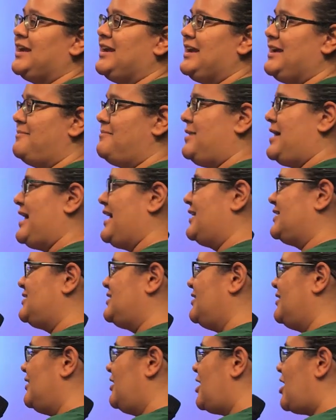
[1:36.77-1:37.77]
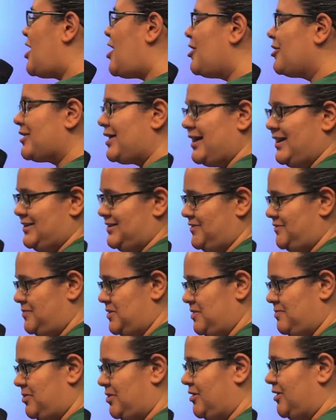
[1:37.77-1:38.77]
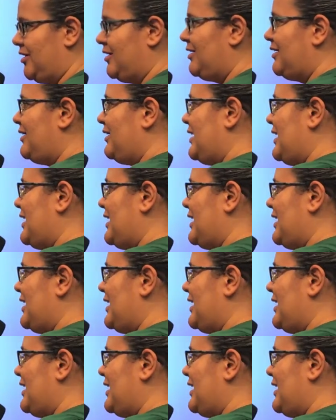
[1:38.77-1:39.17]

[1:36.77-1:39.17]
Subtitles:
can impact all kinds of people